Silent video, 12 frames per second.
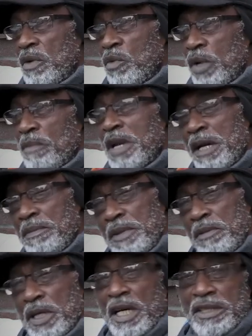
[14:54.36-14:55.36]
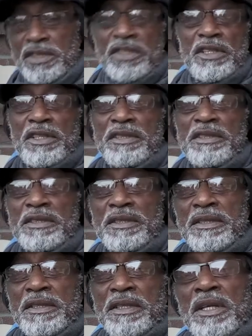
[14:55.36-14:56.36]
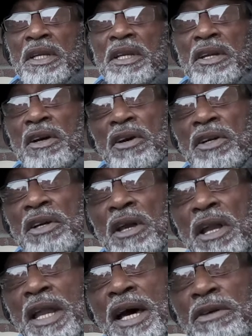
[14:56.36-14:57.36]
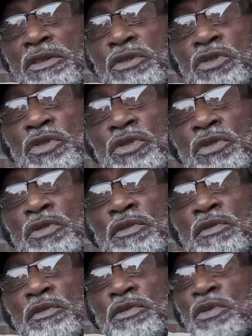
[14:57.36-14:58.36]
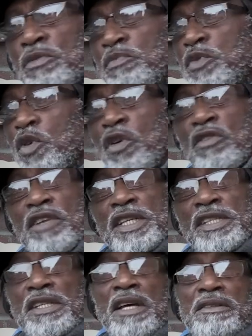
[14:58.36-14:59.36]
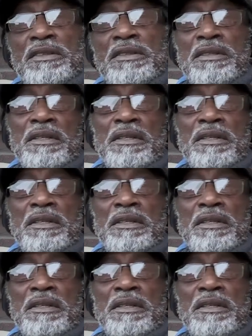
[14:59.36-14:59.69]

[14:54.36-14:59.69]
where black people are concerned, They're not going to allow you to progress and